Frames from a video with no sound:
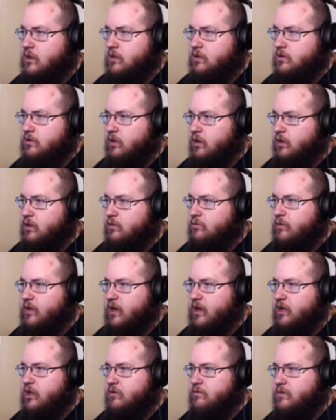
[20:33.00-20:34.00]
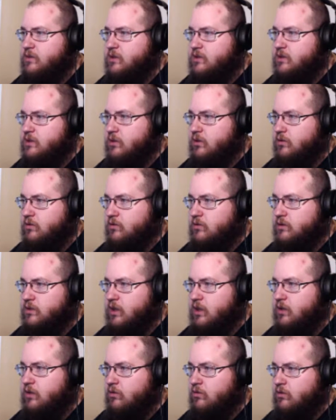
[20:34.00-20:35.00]
So I could buy human
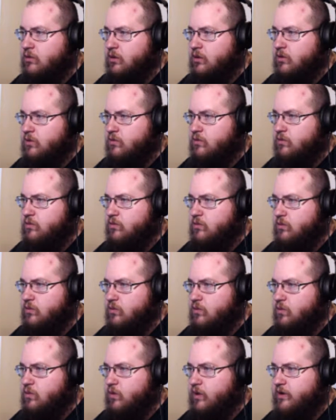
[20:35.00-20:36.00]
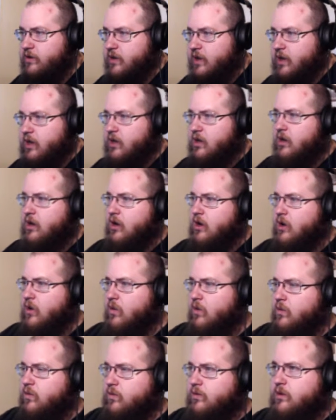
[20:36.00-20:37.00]
souls. I don't know where they
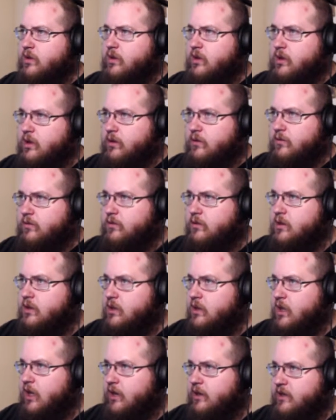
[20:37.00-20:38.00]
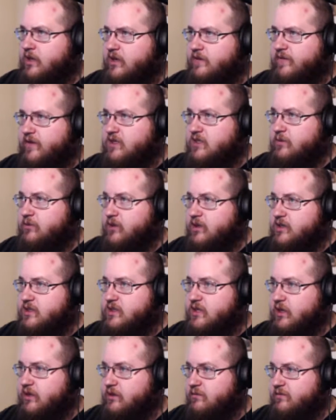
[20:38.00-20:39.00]
go, though. I'd need to find somewhere to
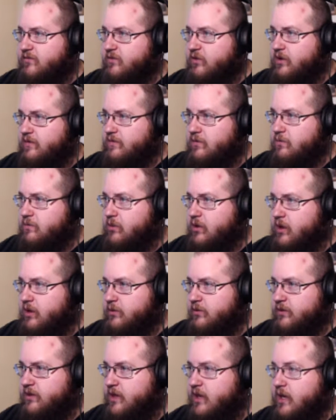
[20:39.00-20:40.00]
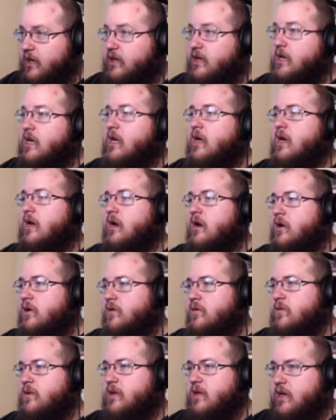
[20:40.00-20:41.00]
sell them before I even bother with that.
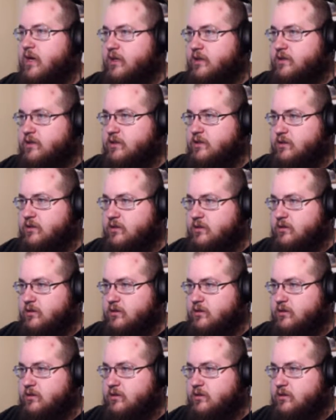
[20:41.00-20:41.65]
Oh, yes.